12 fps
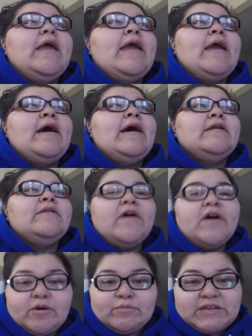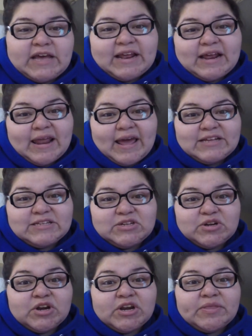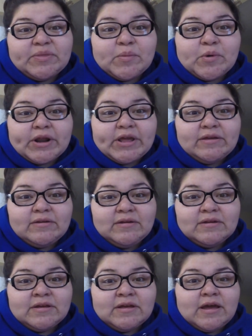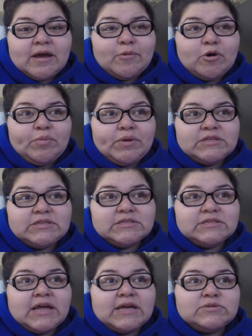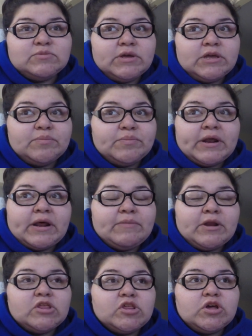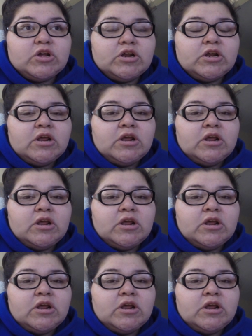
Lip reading: and the Hubs had class early in the morning. I'm hoping it's his last week, but I'm not sure.